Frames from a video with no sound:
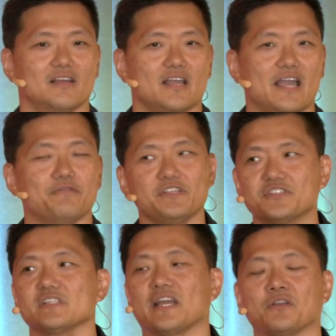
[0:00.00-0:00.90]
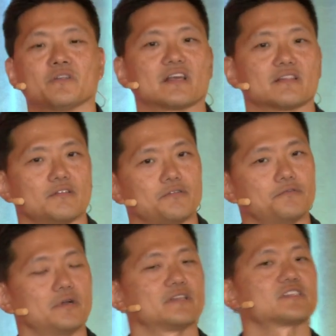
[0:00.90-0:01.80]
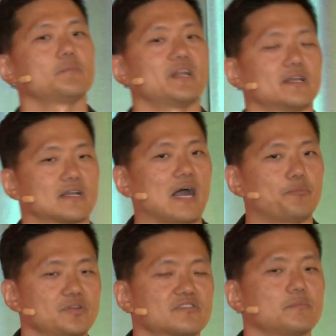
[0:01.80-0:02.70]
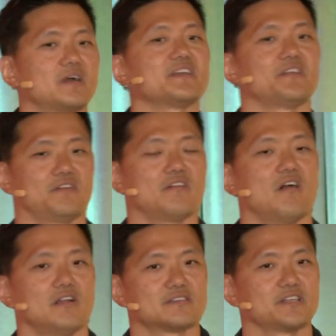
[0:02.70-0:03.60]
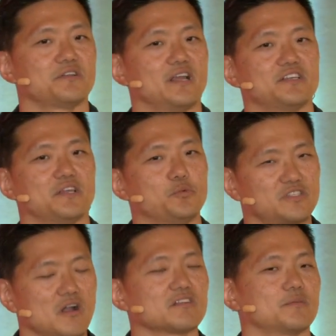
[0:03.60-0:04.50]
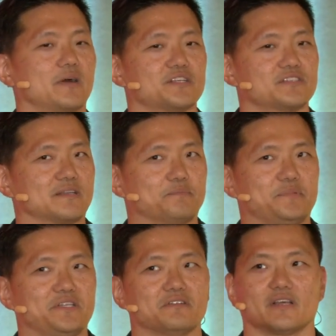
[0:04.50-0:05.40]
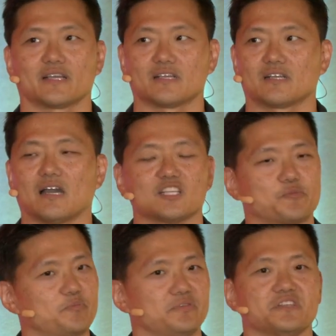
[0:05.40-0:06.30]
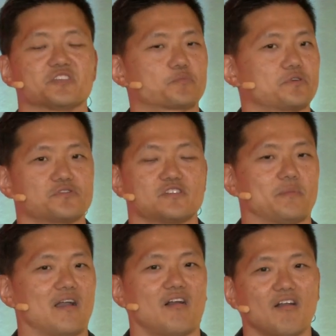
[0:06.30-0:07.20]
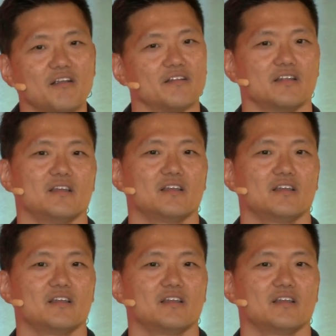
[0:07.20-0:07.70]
And recently, I know that somebody, God put somebody in her heart, and, said, you know, and, and we talked about it. She's like, Peter, like, God's been putting this person in my heart.